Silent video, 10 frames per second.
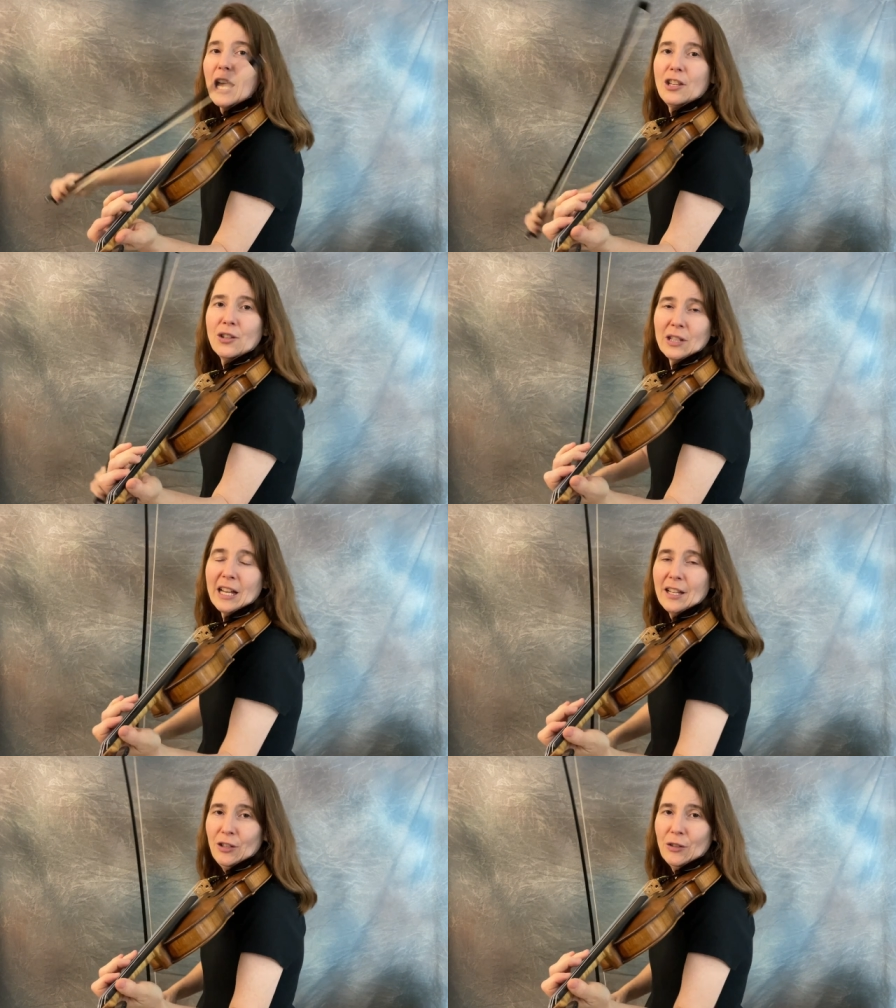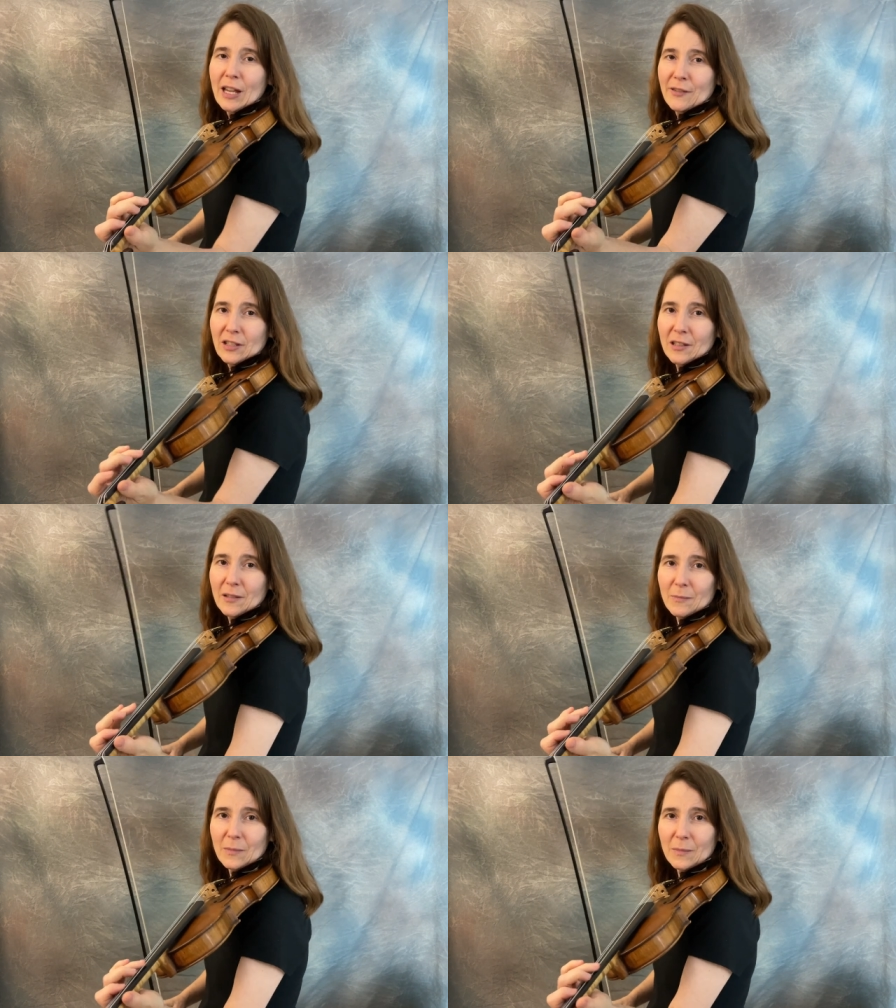you'll ha you'd have
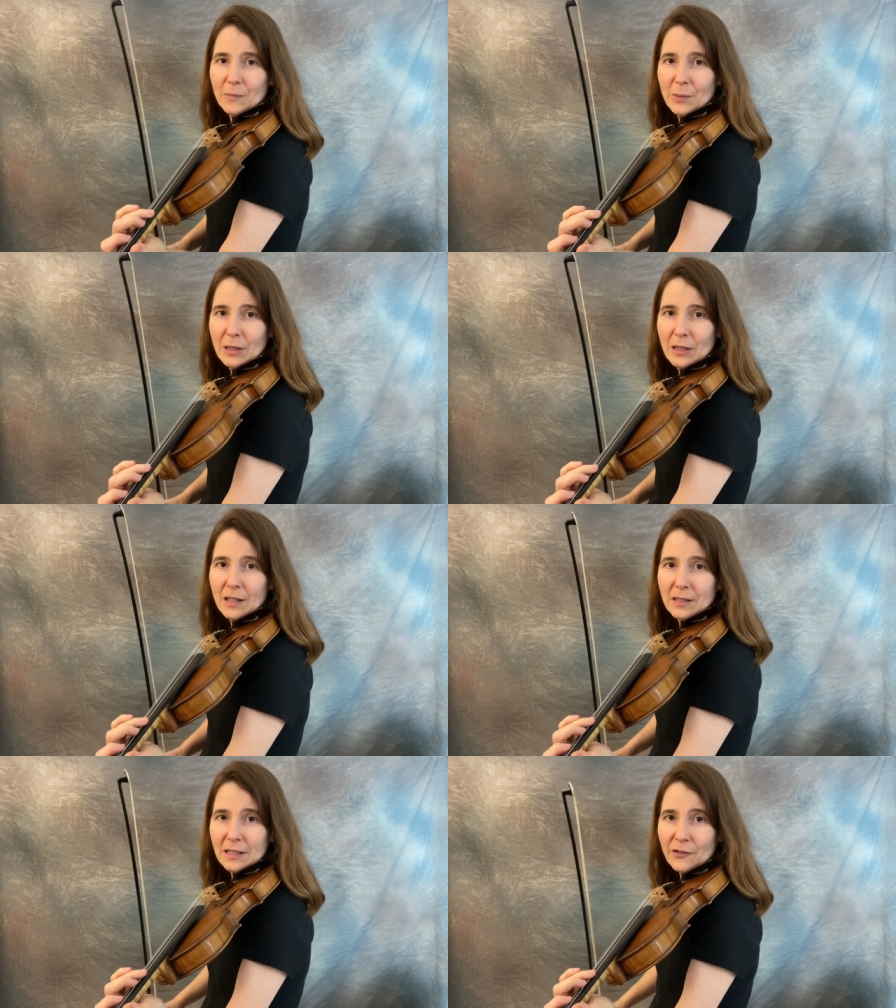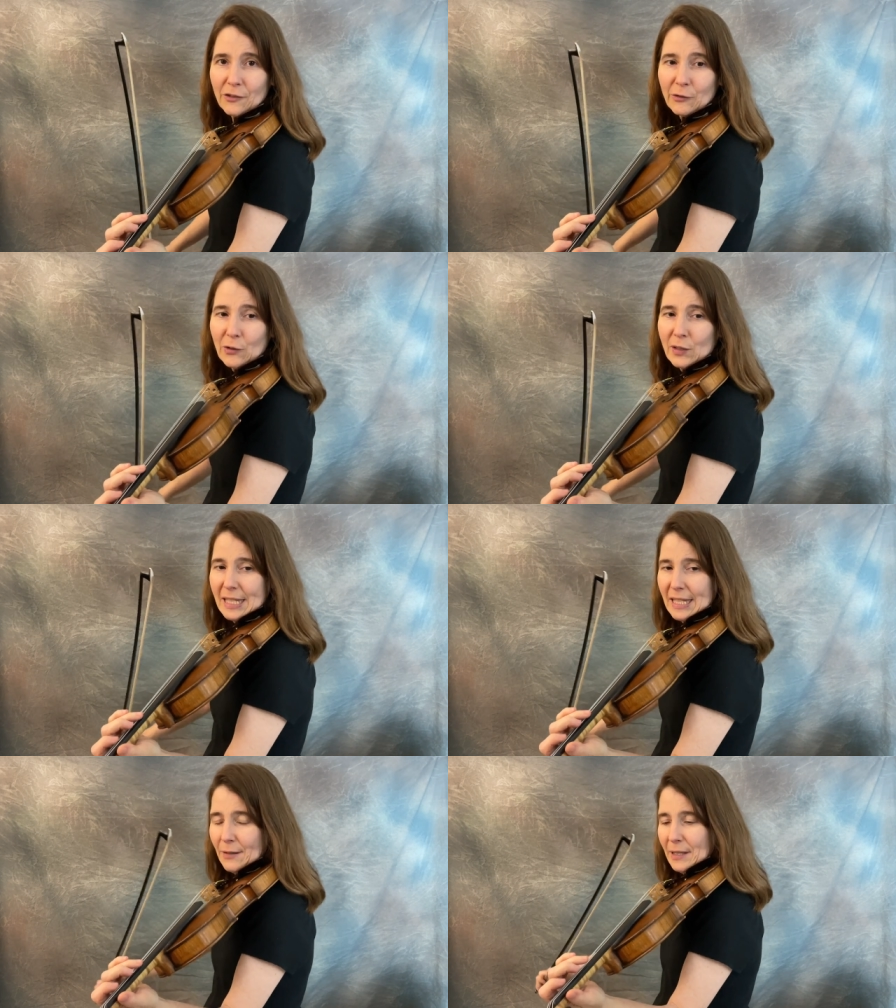to put different
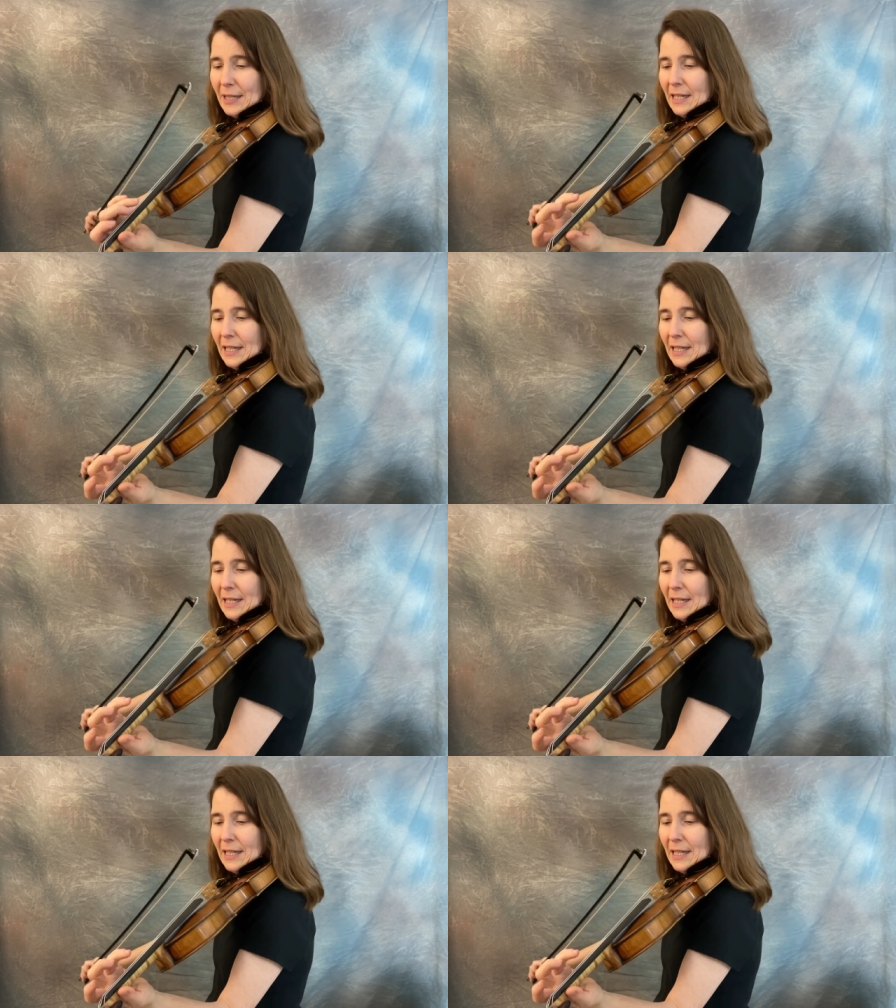voicing with